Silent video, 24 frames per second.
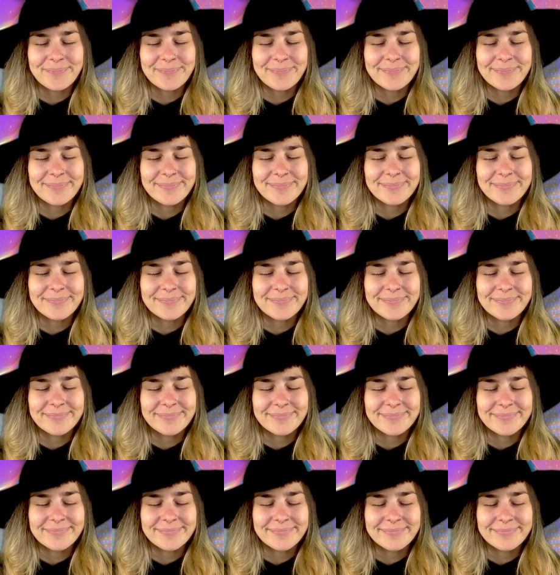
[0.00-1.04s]

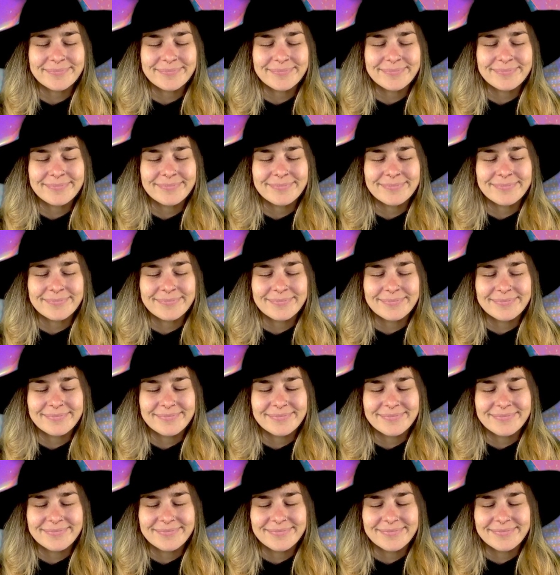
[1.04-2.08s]

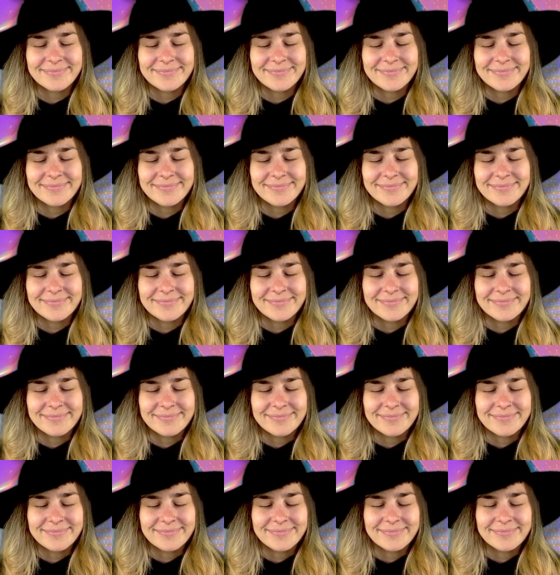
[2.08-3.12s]

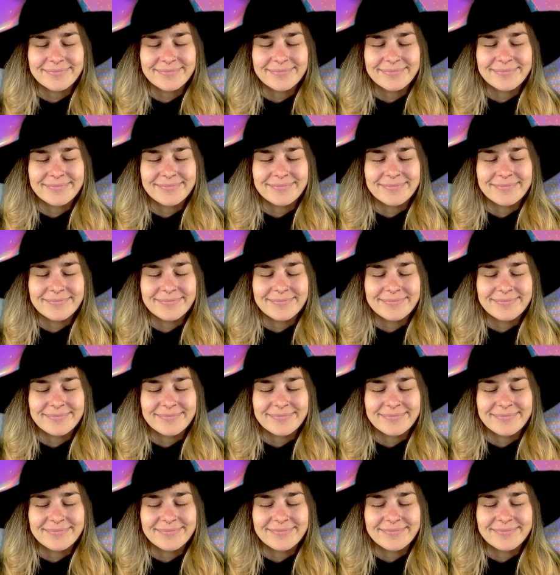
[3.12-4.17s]

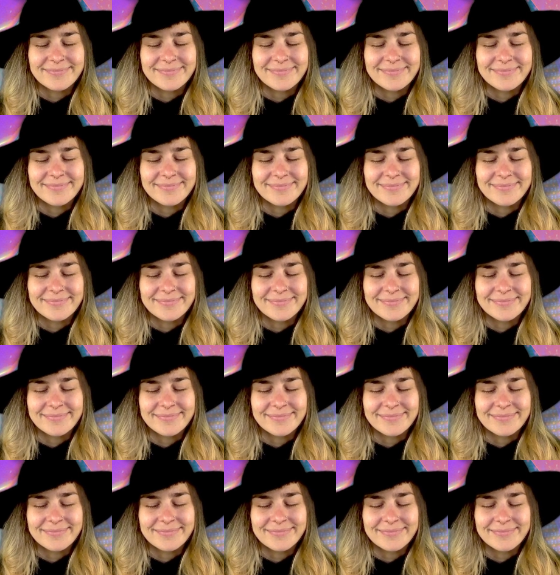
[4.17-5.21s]

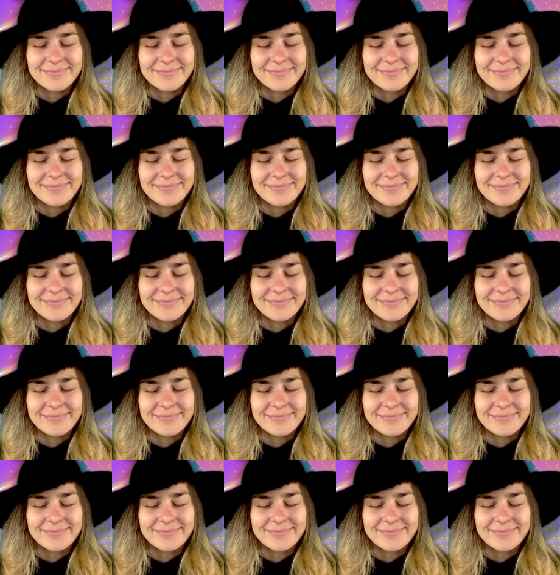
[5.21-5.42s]
[no speech]